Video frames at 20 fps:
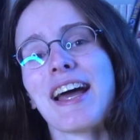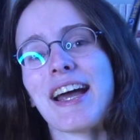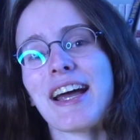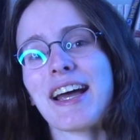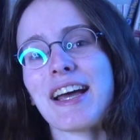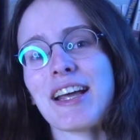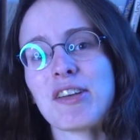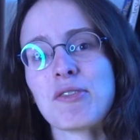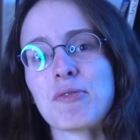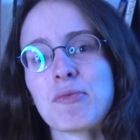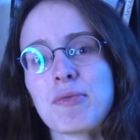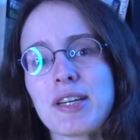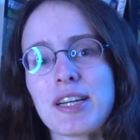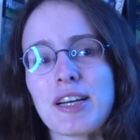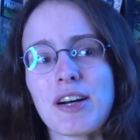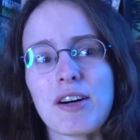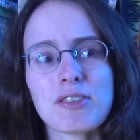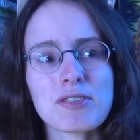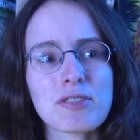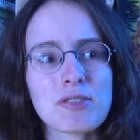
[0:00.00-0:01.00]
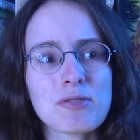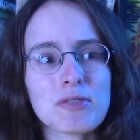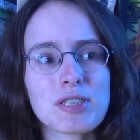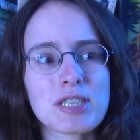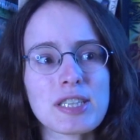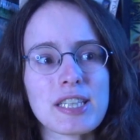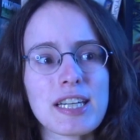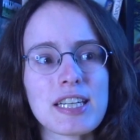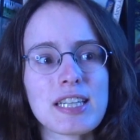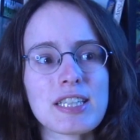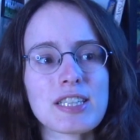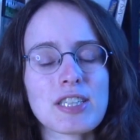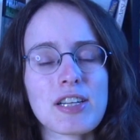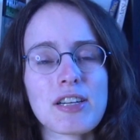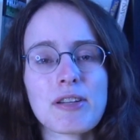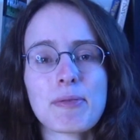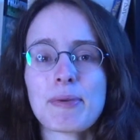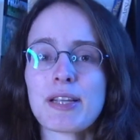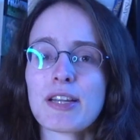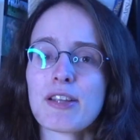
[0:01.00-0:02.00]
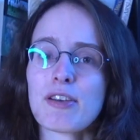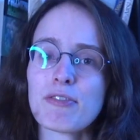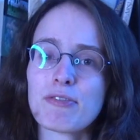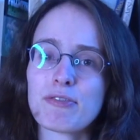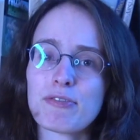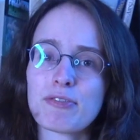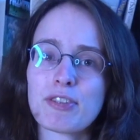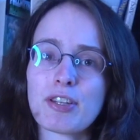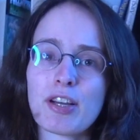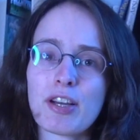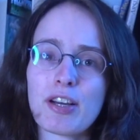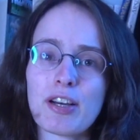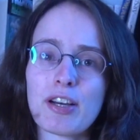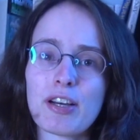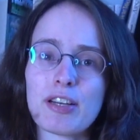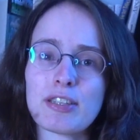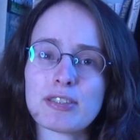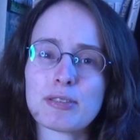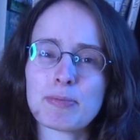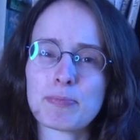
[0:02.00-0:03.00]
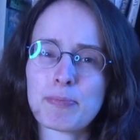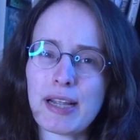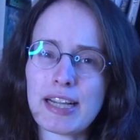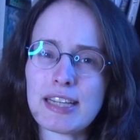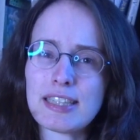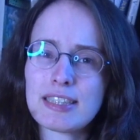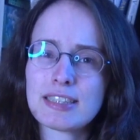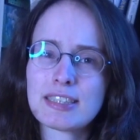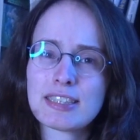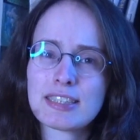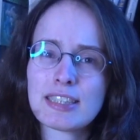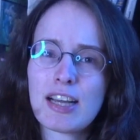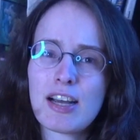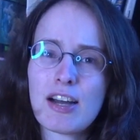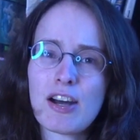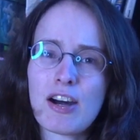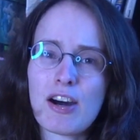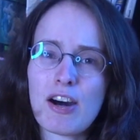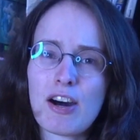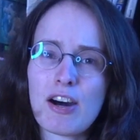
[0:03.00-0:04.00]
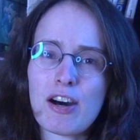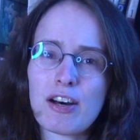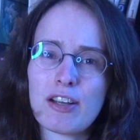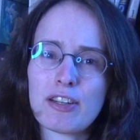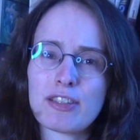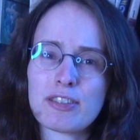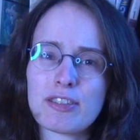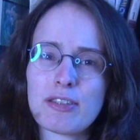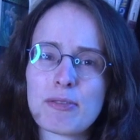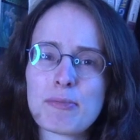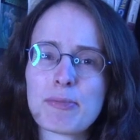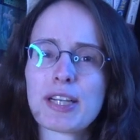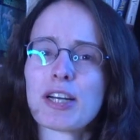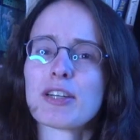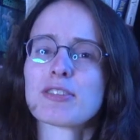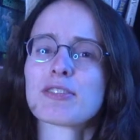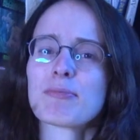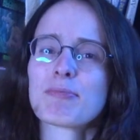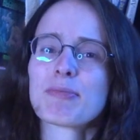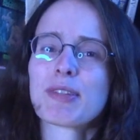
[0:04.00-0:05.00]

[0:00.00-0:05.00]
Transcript: and we also change a little bit of the space on because